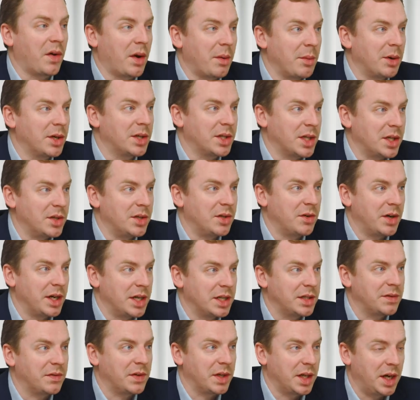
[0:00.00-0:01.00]
you very much,
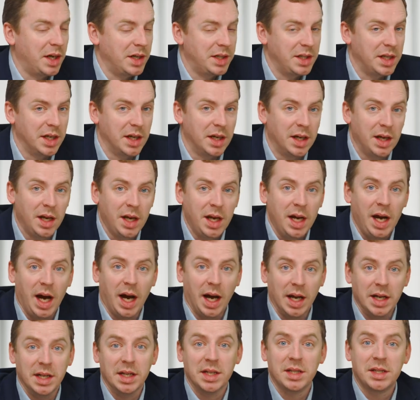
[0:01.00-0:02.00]
Andreas, for the idea.
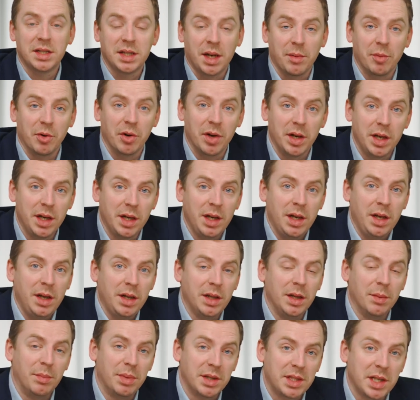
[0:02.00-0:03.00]
And in summary, the